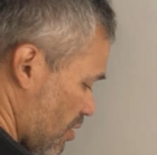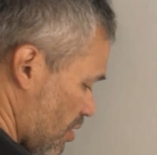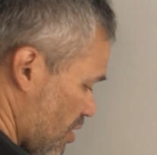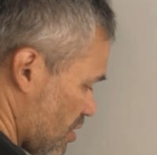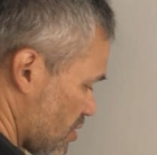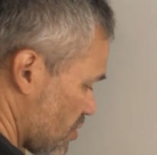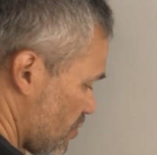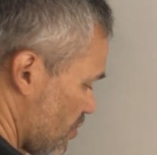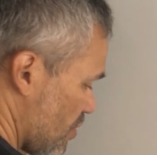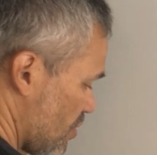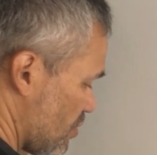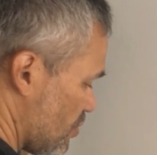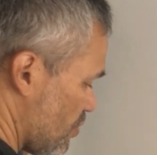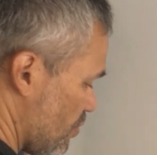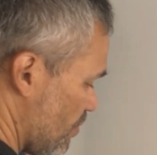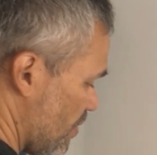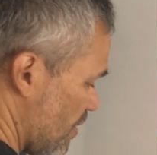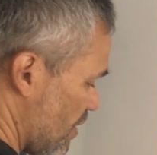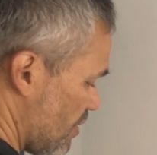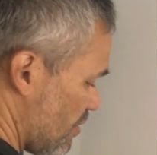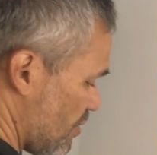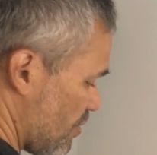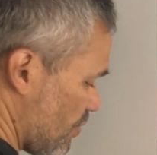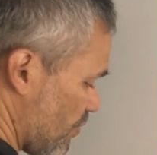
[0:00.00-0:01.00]
is going to
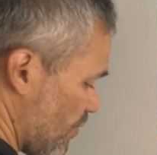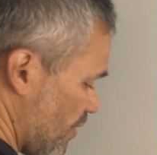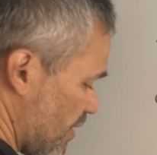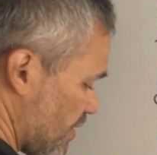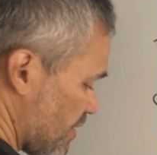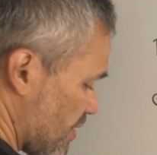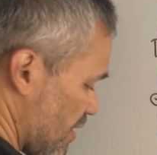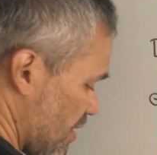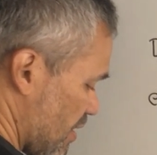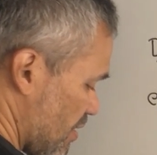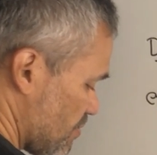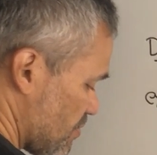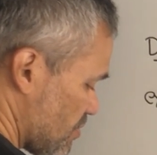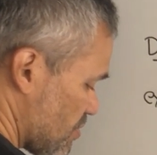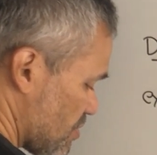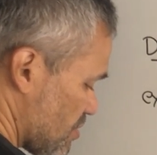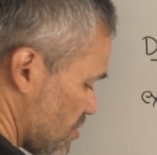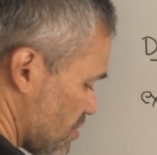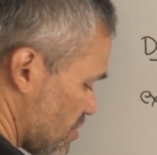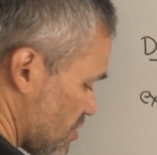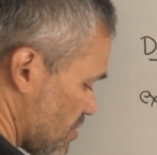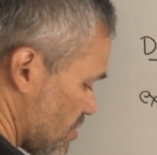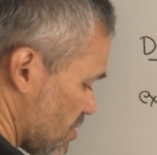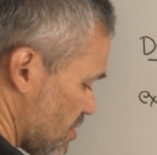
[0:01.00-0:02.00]
be 3
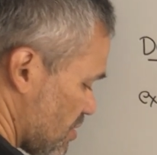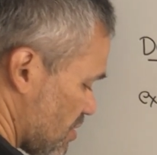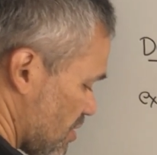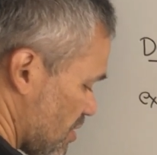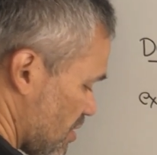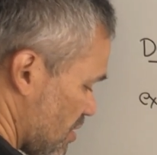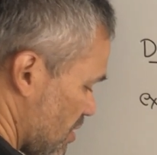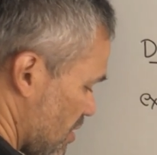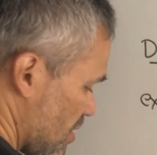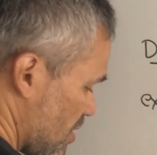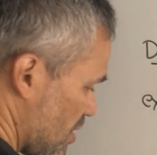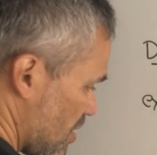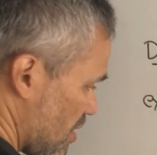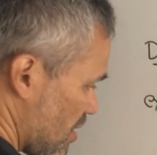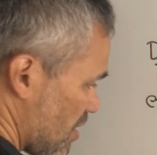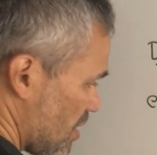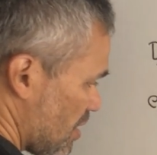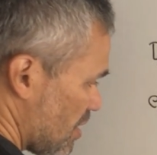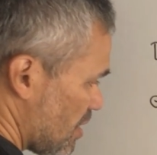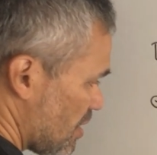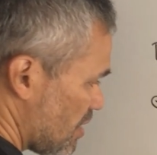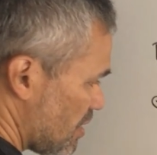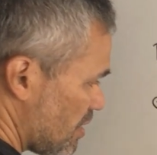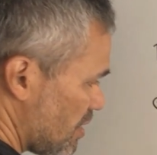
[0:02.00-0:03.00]
times
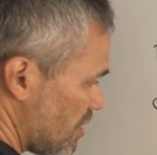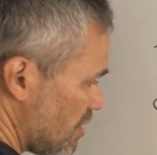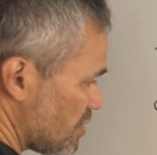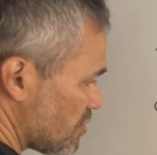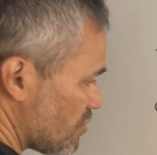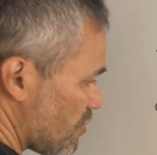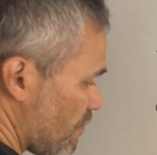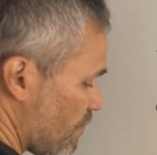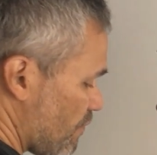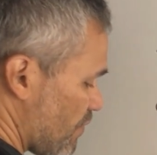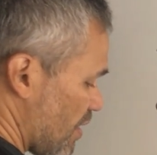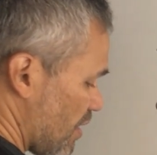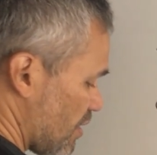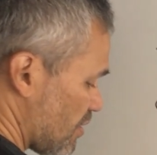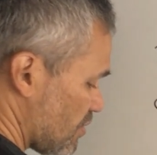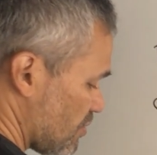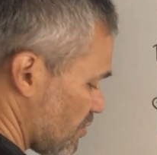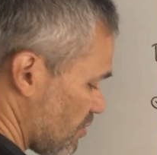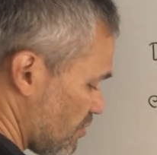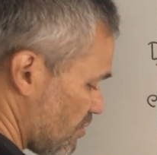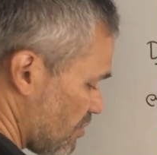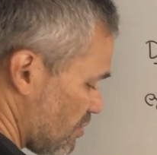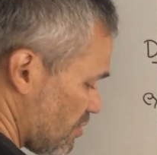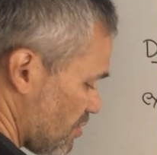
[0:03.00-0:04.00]
this
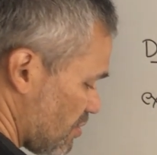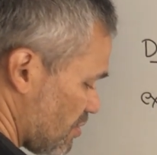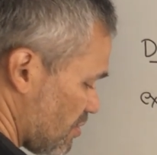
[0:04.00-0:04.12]
cofactor